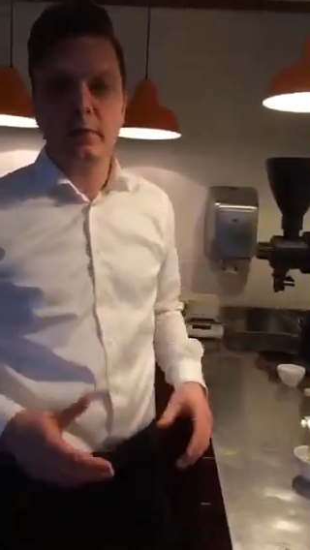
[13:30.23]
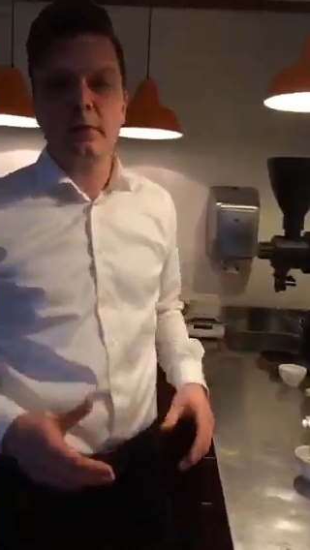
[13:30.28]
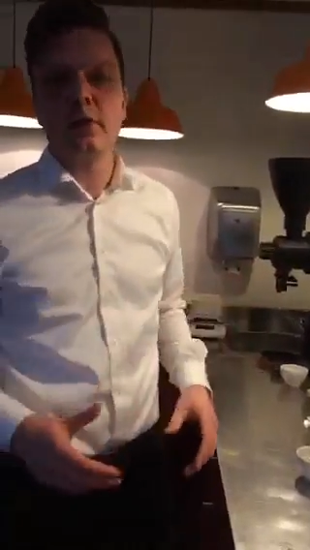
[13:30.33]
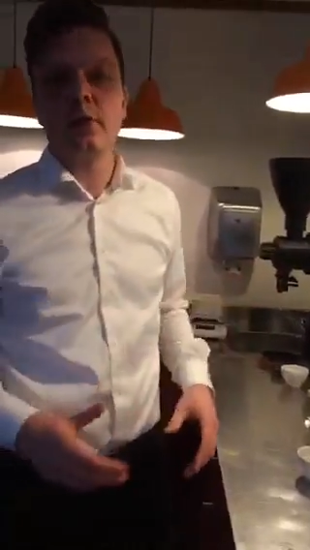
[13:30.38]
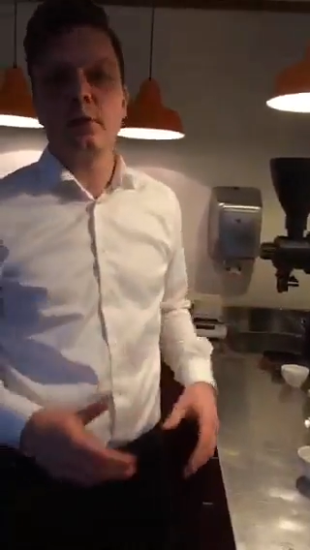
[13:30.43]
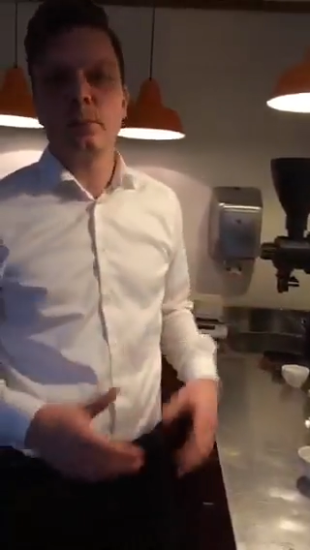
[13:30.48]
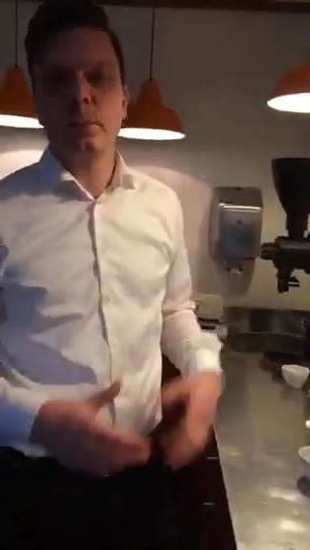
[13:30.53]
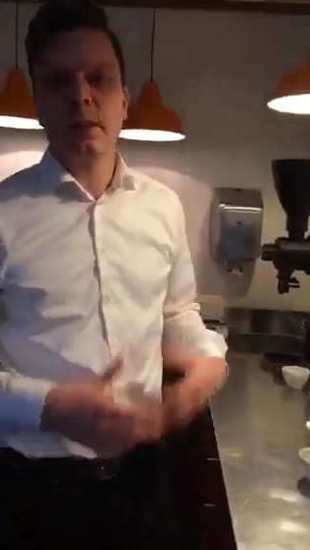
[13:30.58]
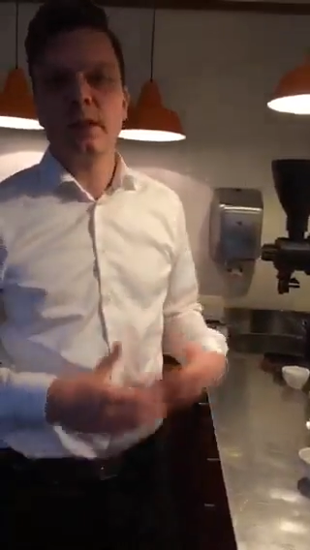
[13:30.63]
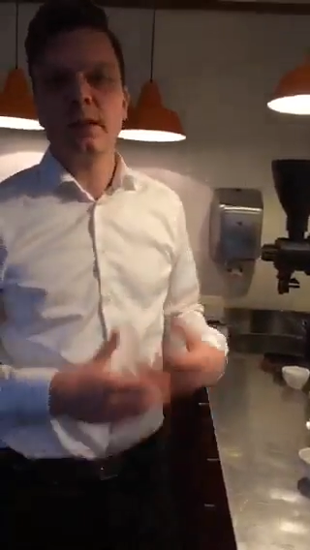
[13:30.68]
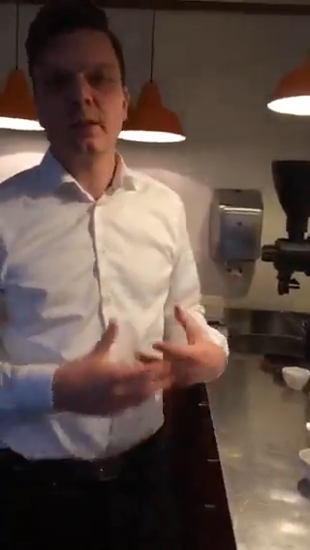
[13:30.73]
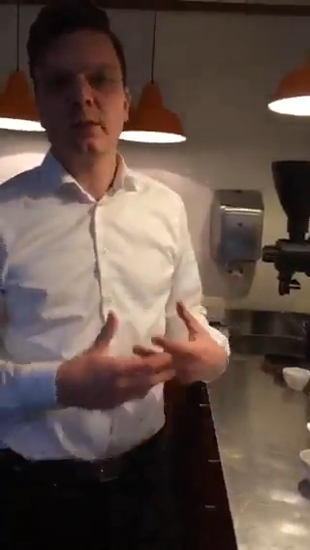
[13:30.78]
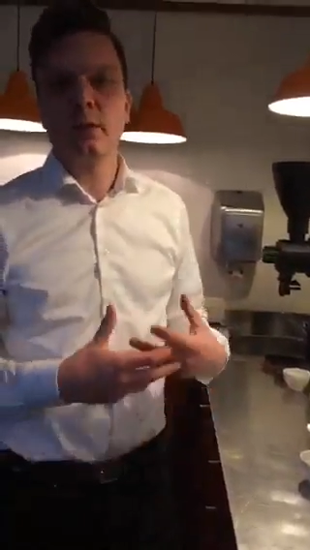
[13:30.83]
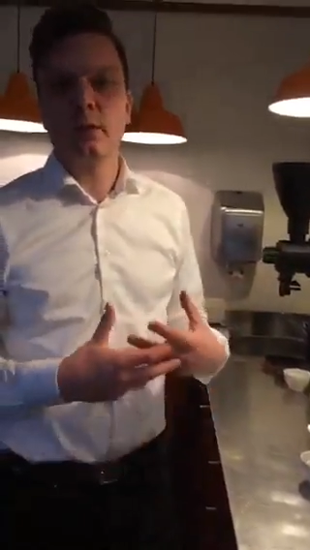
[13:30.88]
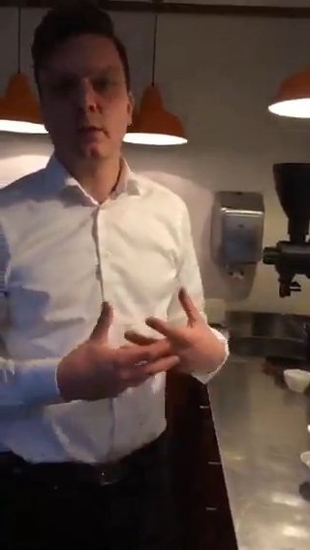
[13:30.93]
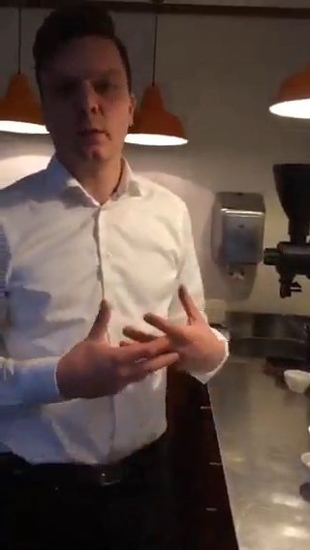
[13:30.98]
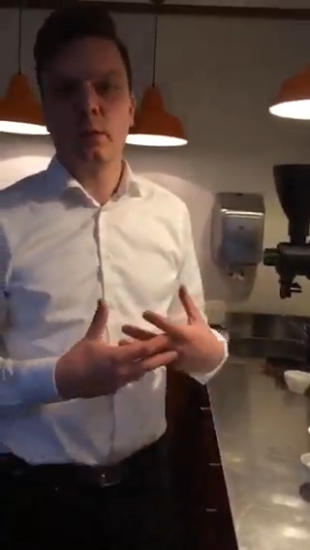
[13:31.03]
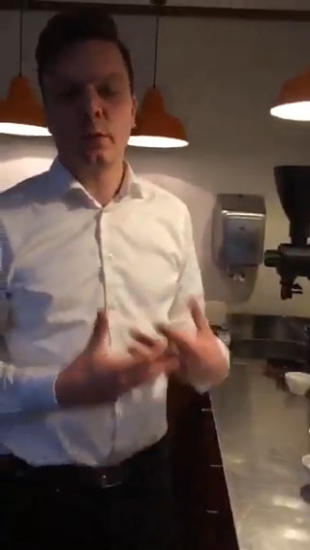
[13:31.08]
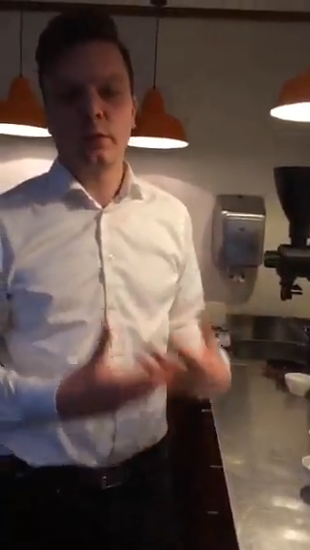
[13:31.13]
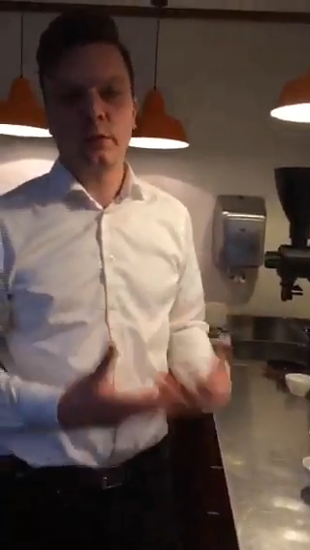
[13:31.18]
it just means
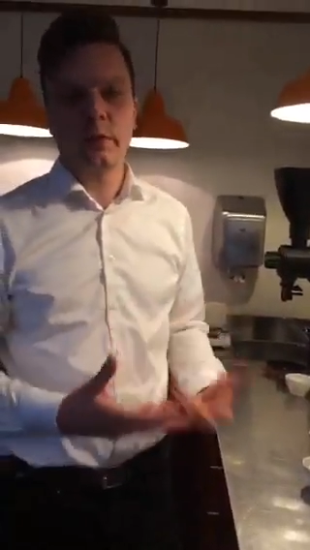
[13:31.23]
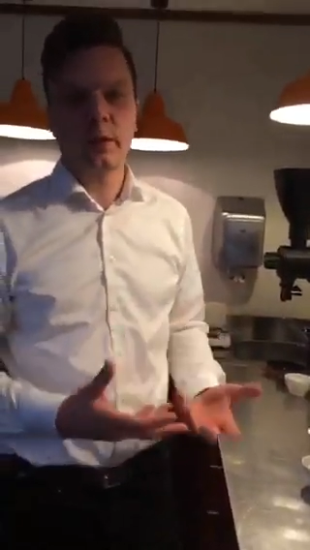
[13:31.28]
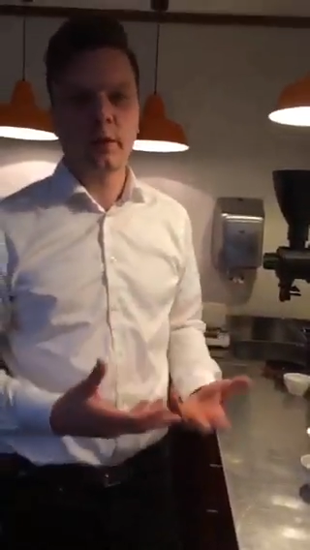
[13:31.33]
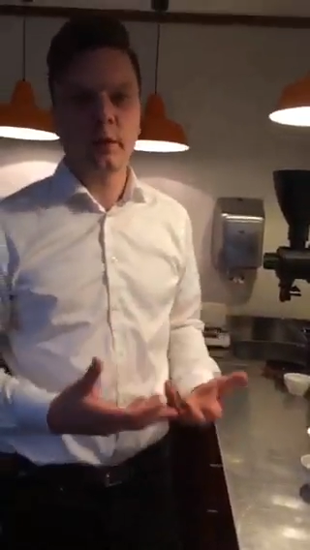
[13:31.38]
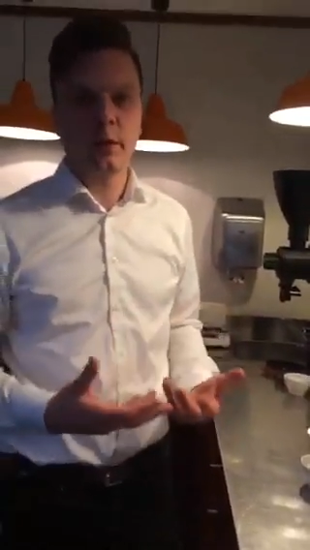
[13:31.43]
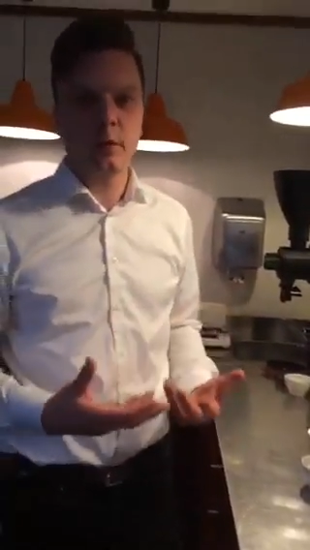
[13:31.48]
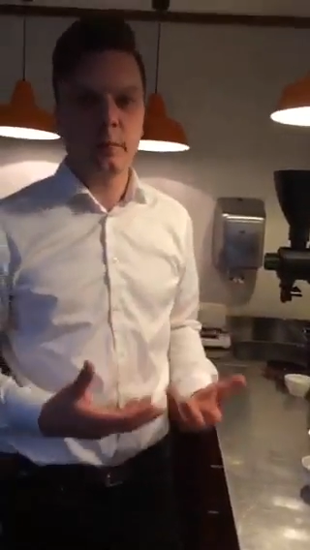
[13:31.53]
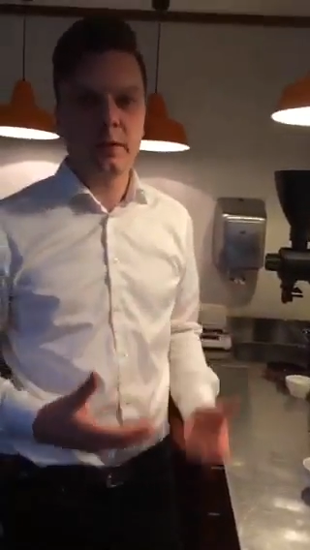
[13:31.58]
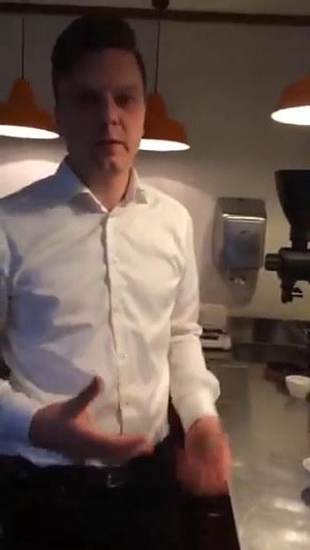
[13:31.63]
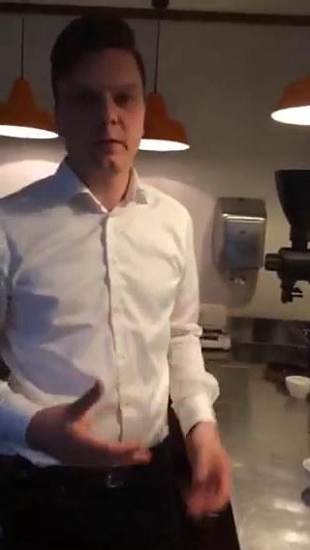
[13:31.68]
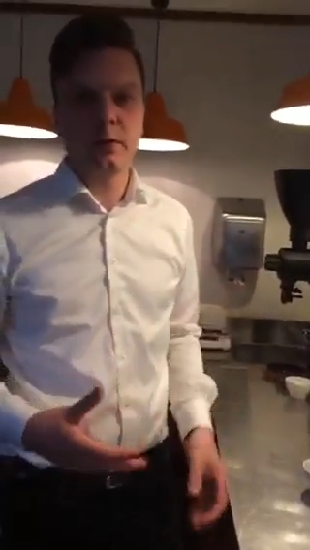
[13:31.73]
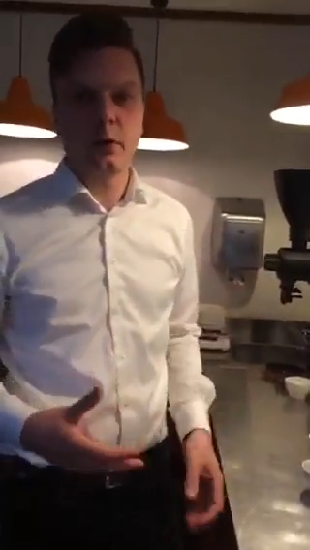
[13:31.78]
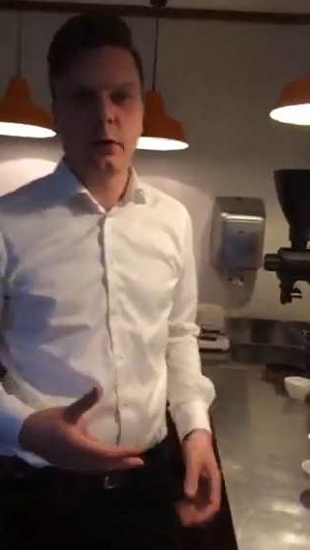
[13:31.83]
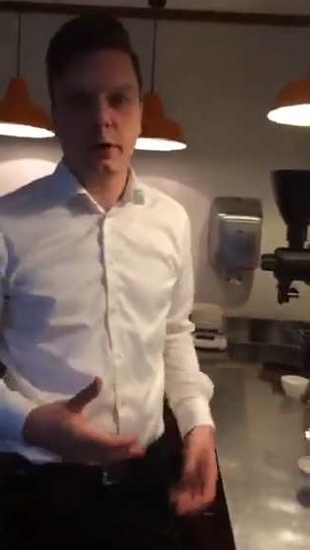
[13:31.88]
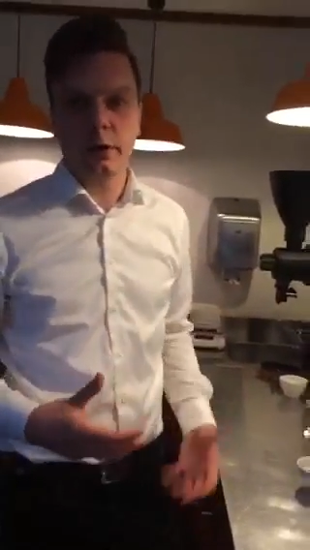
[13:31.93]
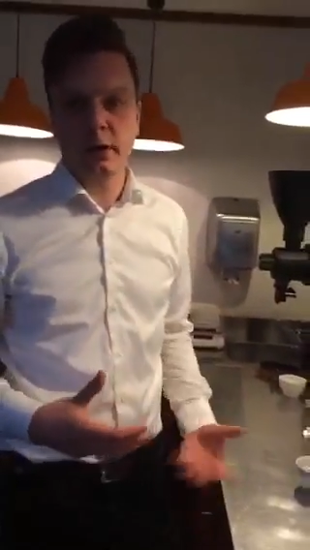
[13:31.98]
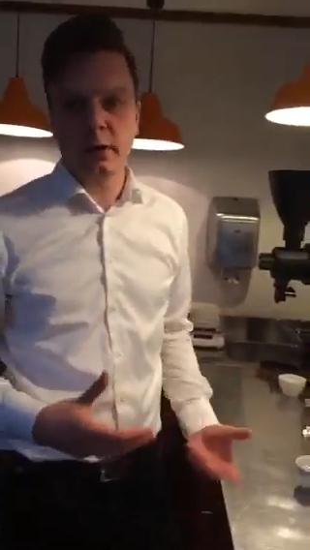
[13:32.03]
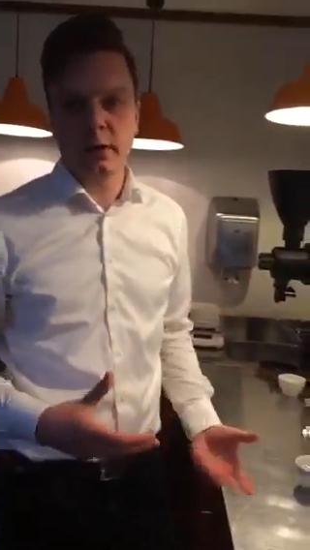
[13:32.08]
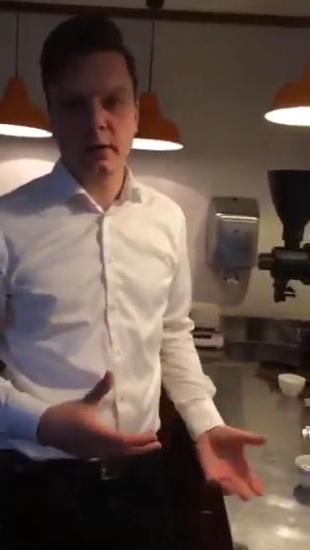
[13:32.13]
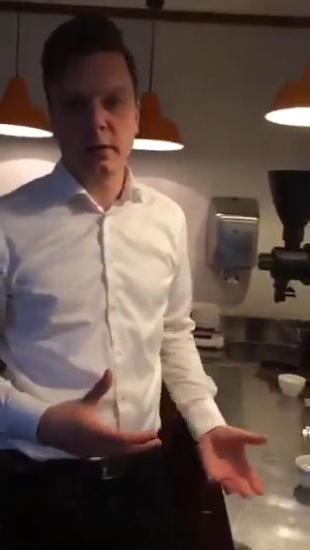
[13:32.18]
you're roasting a little bit
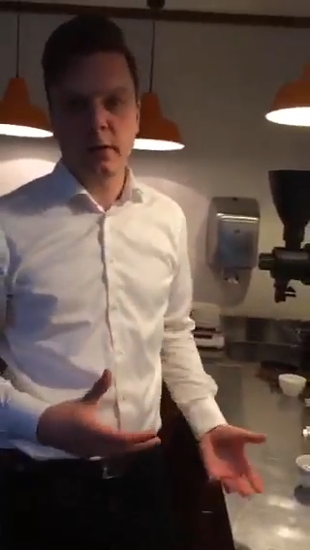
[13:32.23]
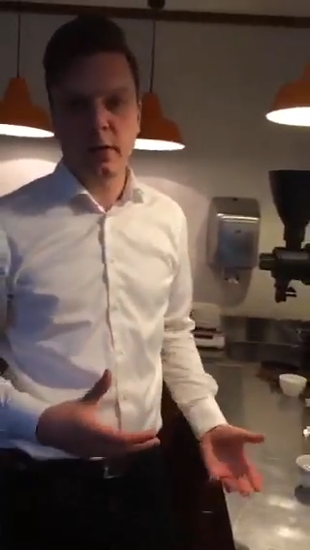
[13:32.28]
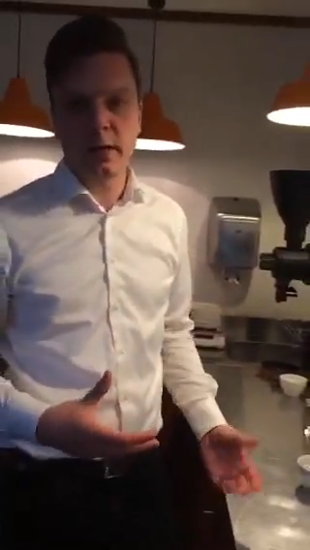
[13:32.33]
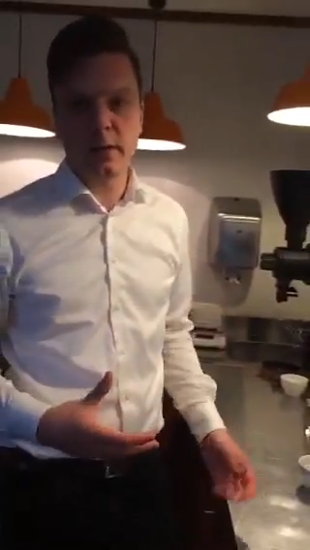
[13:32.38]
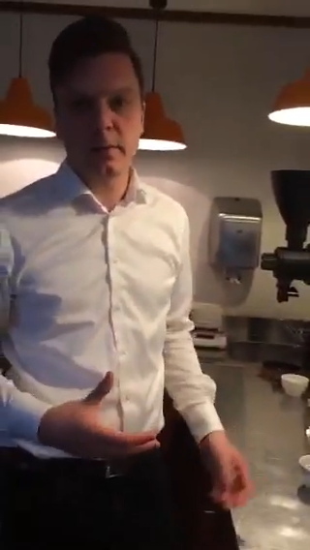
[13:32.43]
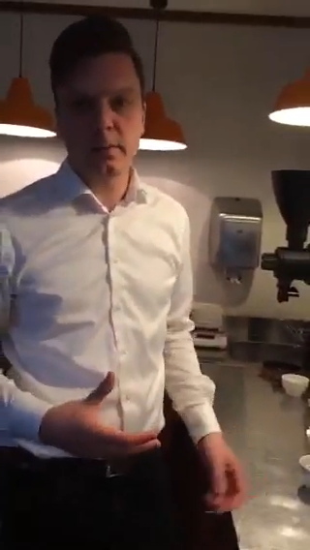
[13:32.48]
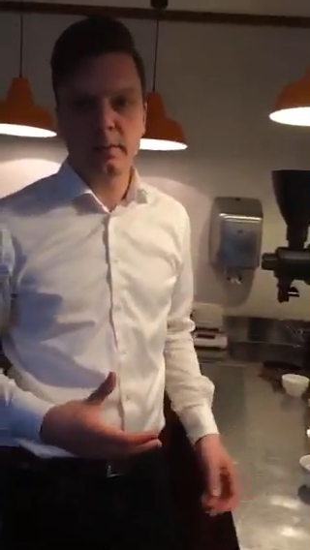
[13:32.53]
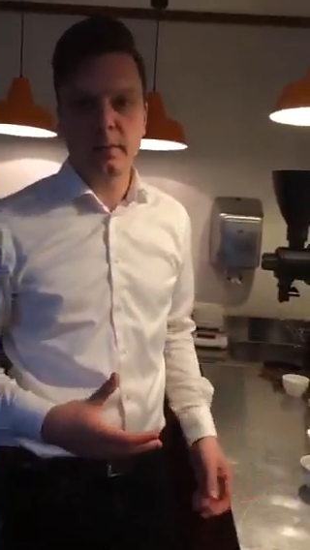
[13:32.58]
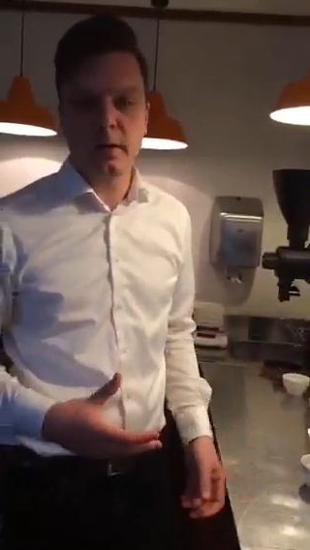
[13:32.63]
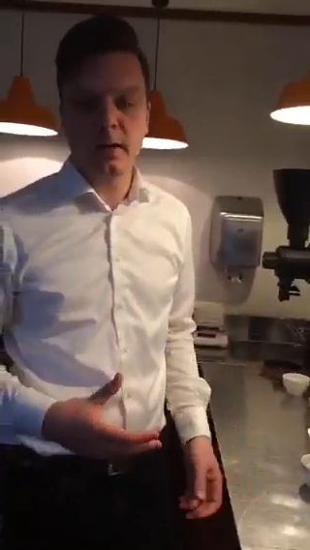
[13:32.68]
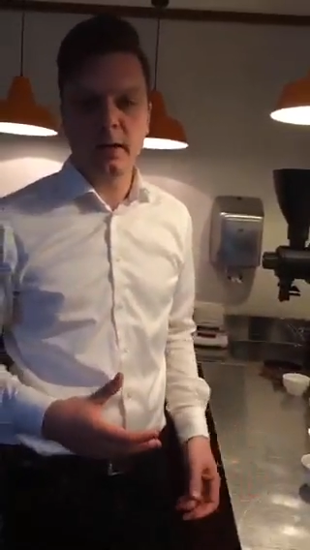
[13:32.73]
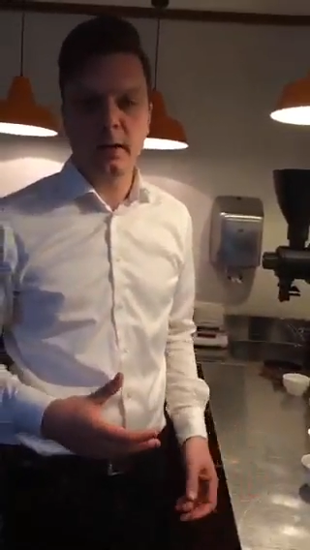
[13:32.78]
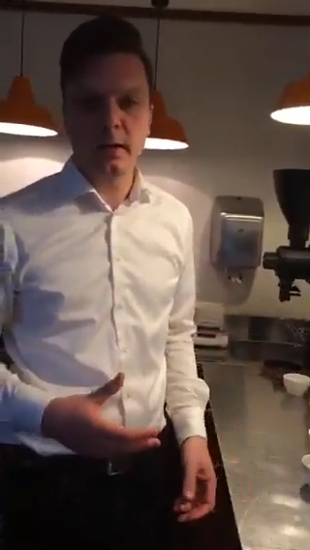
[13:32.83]
darker than I am.